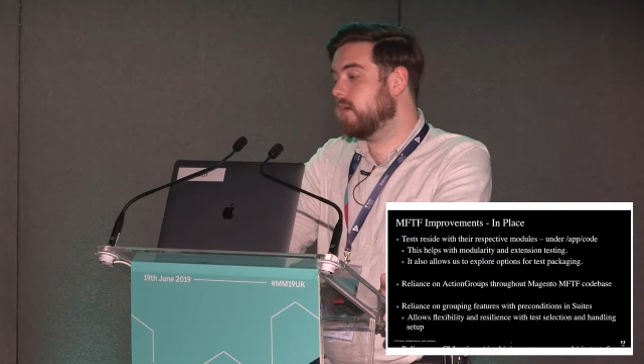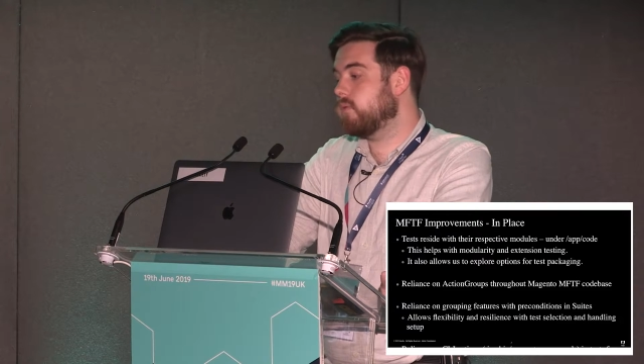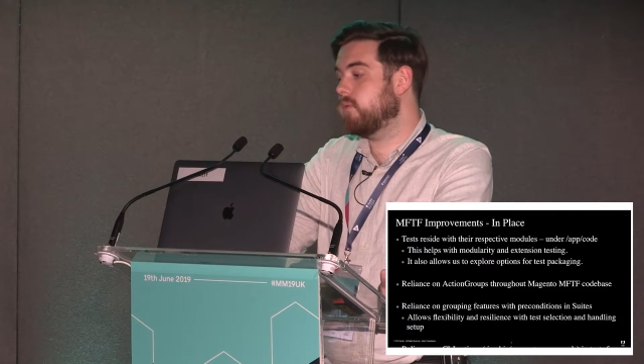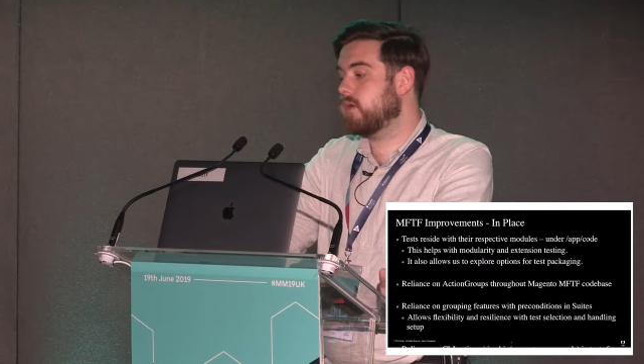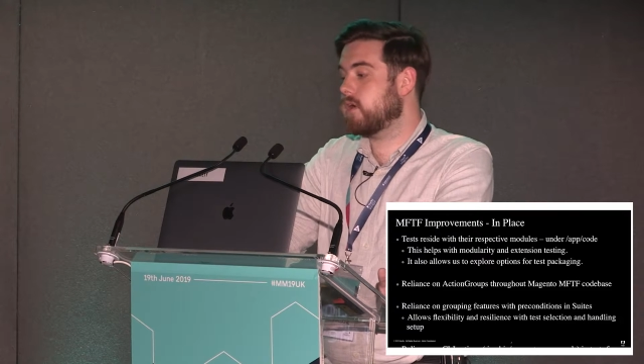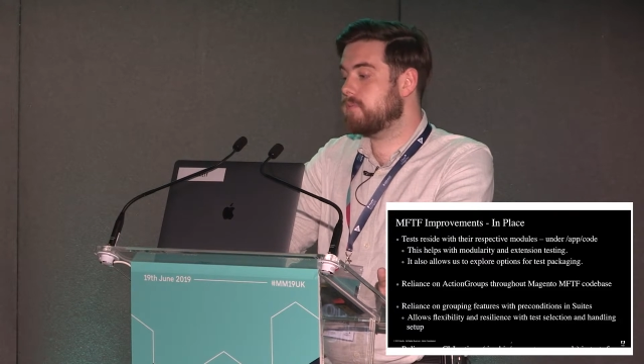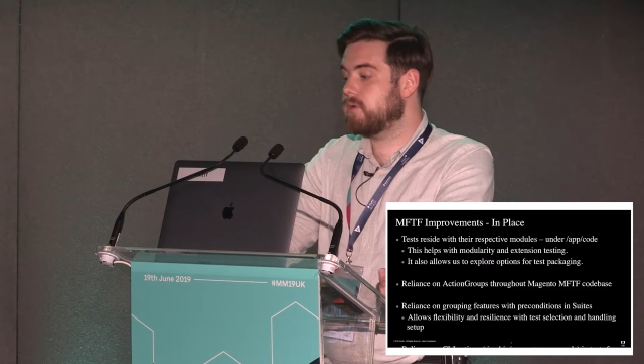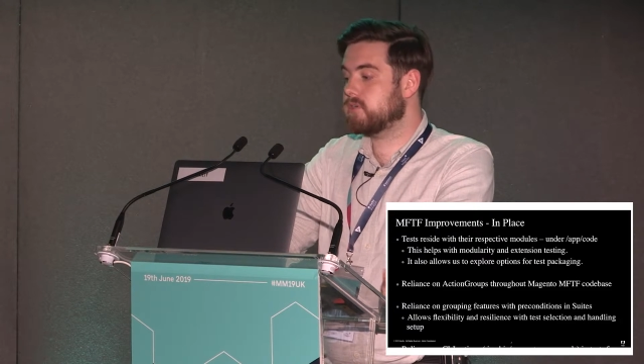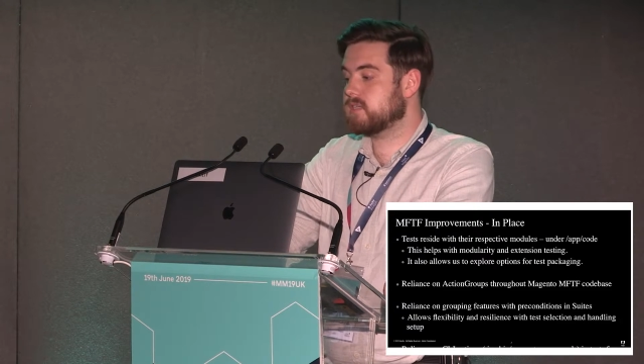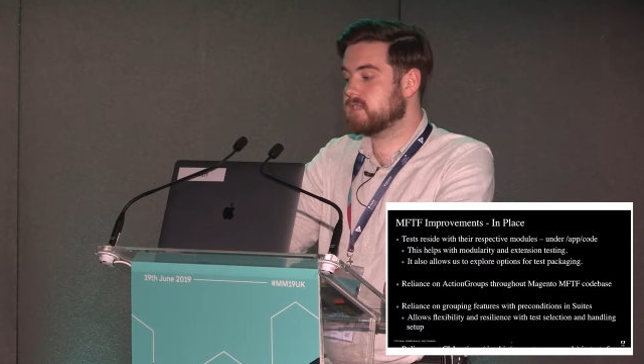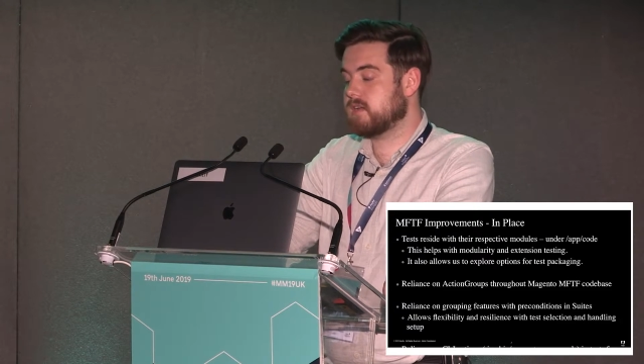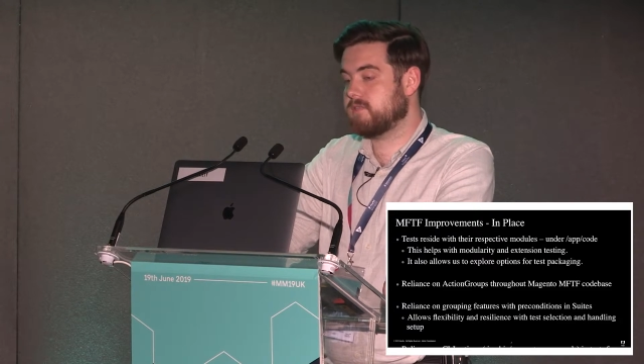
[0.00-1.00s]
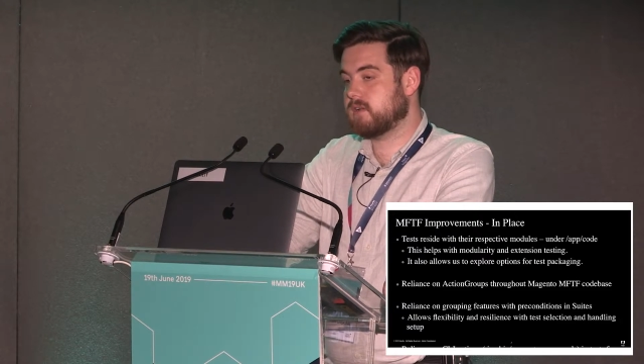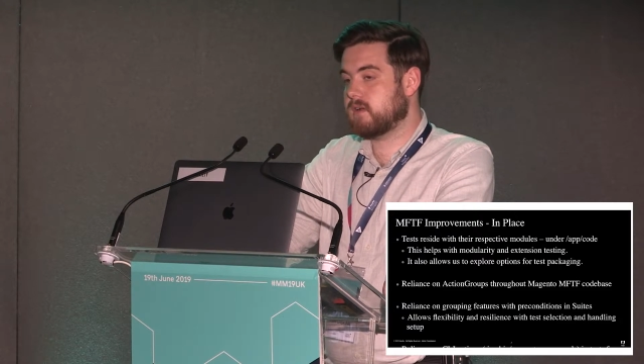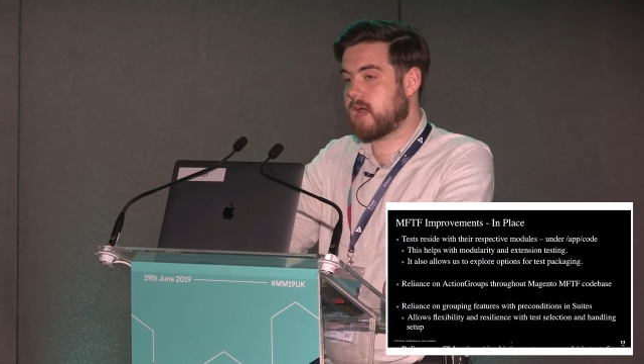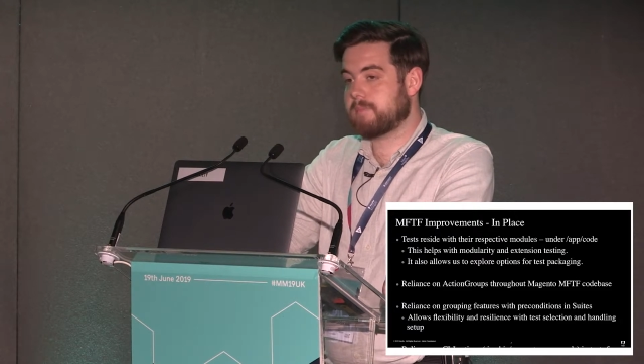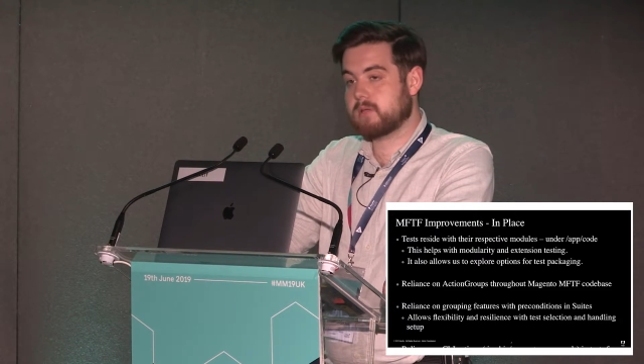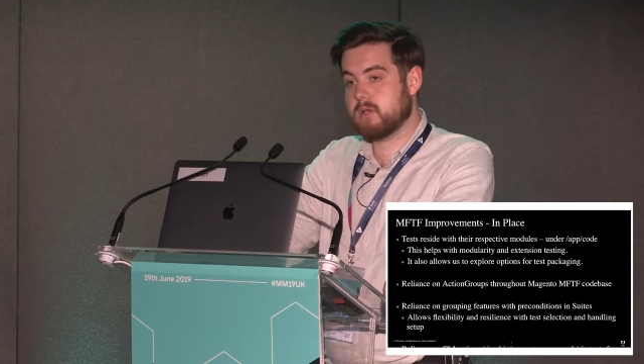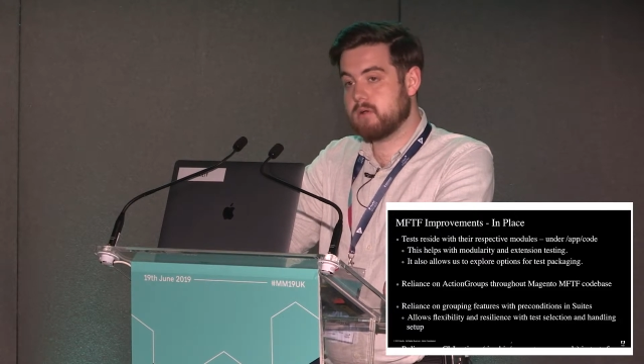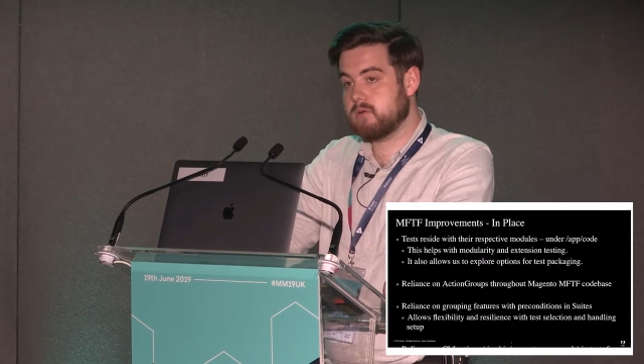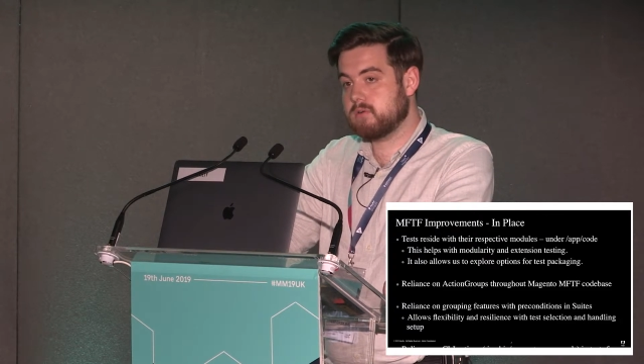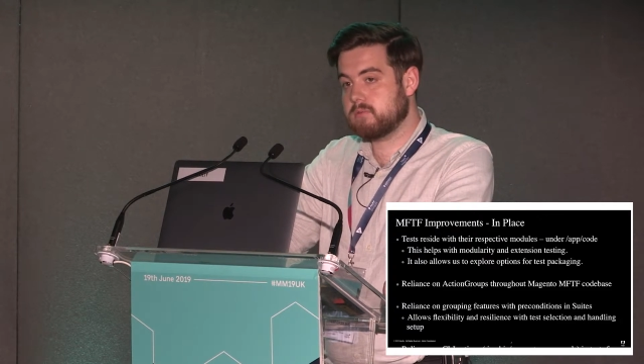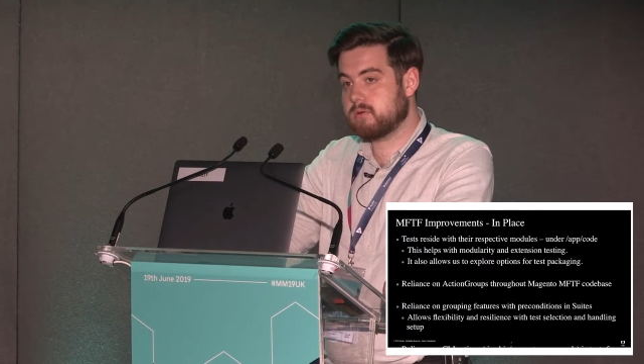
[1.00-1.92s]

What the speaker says: we're now pushing stuff under app code.